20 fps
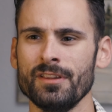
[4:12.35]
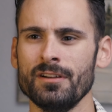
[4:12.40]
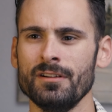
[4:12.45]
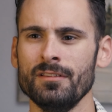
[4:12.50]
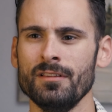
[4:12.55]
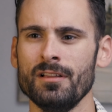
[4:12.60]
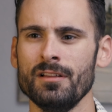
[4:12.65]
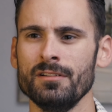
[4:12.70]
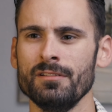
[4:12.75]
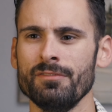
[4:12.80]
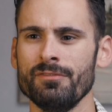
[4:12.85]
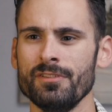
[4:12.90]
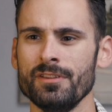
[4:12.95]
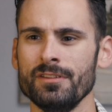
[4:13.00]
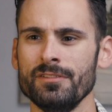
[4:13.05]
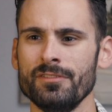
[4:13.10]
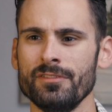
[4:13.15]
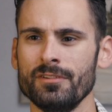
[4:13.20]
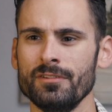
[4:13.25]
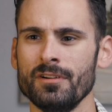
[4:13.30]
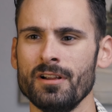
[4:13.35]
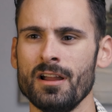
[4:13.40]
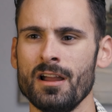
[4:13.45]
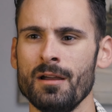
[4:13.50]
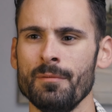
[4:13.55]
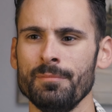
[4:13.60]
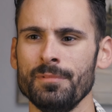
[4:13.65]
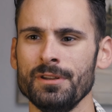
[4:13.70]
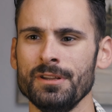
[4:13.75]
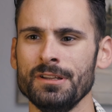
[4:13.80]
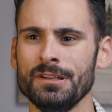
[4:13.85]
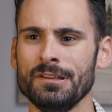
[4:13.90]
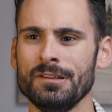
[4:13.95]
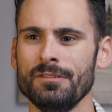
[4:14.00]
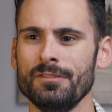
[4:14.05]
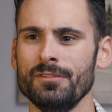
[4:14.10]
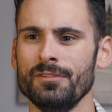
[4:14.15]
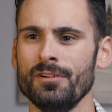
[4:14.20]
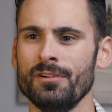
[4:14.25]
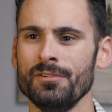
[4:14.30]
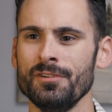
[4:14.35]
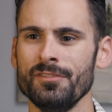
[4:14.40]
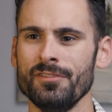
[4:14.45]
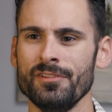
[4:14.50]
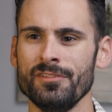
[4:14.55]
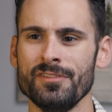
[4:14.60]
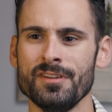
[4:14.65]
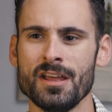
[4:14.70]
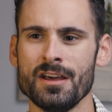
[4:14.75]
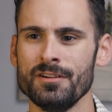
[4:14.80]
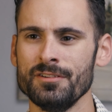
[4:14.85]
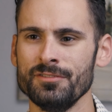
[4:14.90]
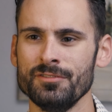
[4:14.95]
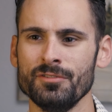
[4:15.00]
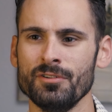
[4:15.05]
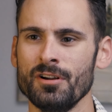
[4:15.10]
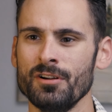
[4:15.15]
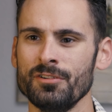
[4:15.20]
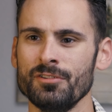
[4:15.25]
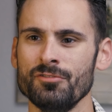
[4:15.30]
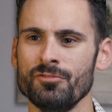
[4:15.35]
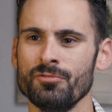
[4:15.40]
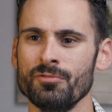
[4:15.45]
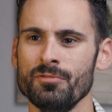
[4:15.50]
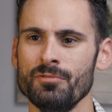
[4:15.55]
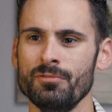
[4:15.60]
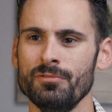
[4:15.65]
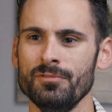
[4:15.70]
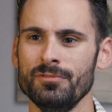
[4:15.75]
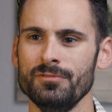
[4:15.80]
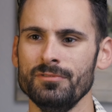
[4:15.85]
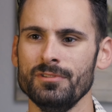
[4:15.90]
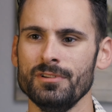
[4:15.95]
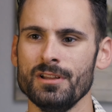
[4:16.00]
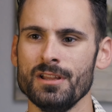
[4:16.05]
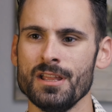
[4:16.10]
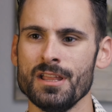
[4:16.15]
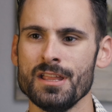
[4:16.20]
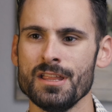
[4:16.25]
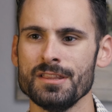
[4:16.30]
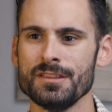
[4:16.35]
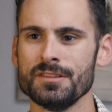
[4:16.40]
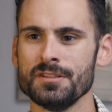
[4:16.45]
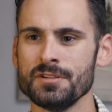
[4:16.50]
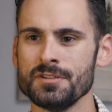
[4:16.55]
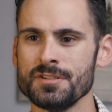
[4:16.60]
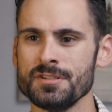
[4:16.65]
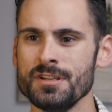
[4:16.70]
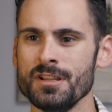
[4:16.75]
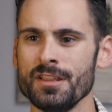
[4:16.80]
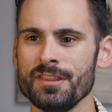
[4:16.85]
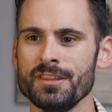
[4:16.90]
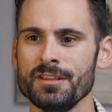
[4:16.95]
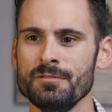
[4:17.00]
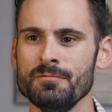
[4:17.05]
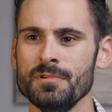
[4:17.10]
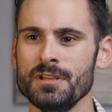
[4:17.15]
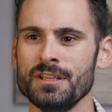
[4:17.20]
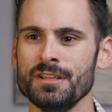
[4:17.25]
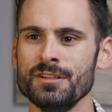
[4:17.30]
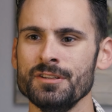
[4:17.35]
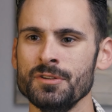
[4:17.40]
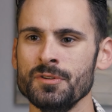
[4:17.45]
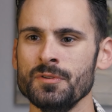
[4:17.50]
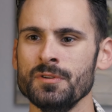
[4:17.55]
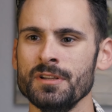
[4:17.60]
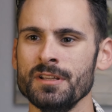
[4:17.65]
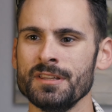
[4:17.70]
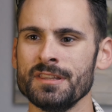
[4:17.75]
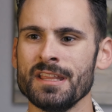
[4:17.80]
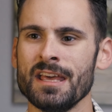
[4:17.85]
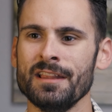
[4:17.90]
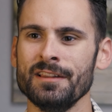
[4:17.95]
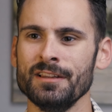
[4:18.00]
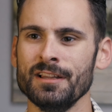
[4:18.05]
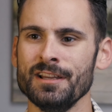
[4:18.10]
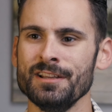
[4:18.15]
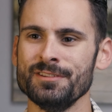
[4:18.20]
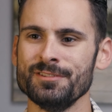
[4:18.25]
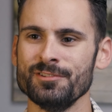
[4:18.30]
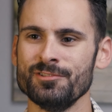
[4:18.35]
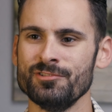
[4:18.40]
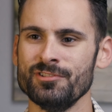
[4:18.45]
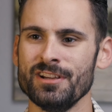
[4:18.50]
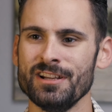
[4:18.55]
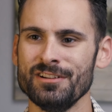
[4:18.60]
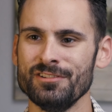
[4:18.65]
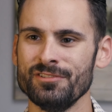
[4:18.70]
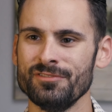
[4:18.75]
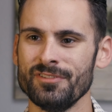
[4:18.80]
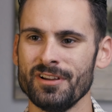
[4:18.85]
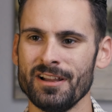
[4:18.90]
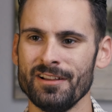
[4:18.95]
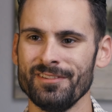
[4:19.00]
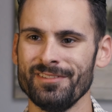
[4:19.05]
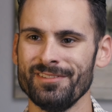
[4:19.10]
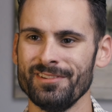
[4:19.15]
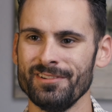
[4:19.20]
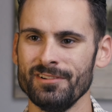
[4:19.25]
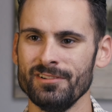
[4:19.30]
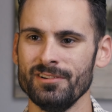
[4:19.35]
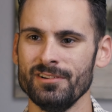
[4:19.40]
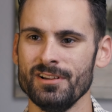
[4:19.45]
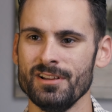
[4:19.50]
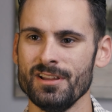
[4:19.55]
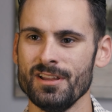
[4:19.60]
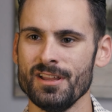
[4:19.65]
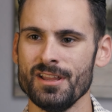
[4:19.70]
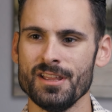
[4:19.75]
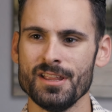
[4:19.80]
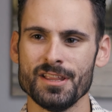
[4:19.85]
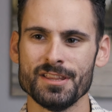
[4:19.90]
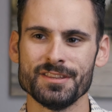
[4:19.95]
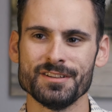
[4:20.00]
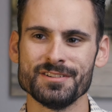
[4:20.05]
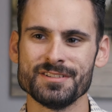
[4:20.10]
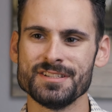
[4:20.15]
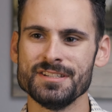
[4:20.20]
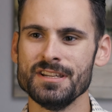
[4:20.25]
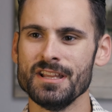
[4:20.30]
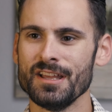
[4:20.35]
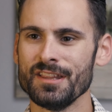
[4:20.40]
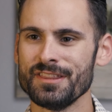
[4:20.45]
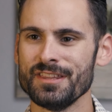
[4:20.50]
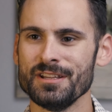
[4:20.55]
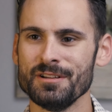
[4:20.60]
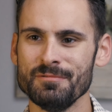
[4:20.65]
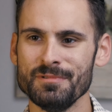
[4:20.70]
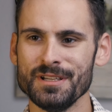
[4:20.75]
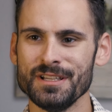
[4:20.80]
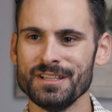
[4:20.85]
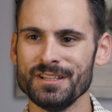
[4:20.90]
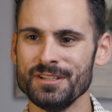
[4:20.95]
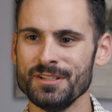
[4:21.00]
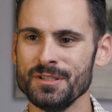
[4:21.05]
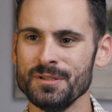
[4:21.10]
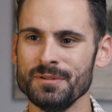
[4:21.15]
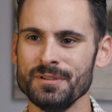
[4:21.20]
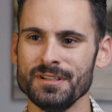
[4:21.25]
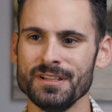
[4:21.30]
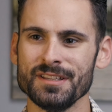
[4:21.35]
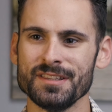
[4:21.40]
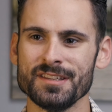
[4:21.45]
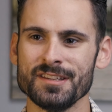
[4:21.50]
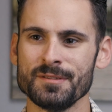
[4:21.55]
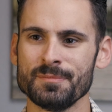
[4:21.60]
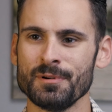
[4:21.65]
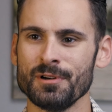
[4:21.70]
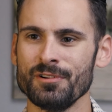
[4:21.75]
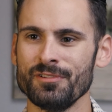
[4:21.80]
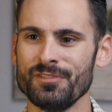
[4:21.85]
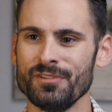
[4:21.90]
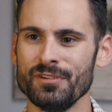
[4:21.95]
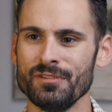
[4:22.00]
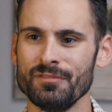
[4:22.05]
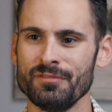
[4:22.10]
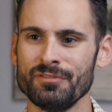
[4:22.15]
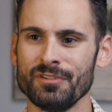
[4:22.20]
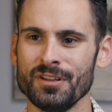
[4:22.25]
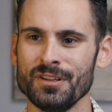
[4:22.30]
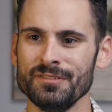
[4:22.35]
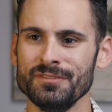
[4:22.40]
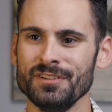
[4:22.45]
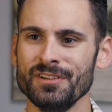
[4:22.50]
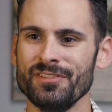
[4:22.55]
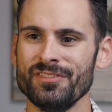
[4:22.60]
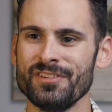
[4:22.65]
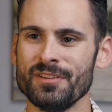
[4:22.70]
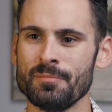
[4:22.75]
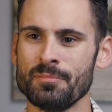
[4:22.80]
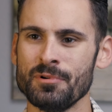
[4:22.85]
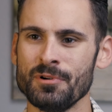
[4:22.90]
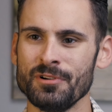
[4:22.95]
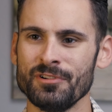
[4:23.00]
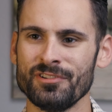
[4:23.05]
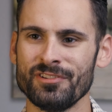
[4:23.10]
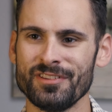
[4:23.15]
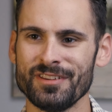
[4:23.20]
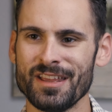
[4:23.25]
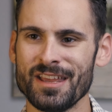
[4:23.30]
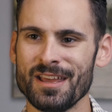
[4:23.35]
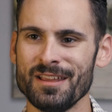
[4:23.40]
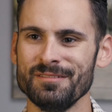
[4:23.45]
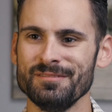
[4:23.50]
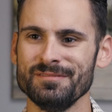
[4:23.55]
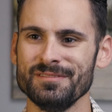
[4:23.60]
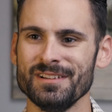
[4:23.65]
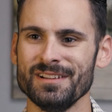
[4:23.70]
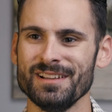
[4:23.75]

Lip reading: that a lot of things that are happening is not under our control. There's nothing we can do to get that light to change faster. There's nothing we can do to get this person in front of us to push that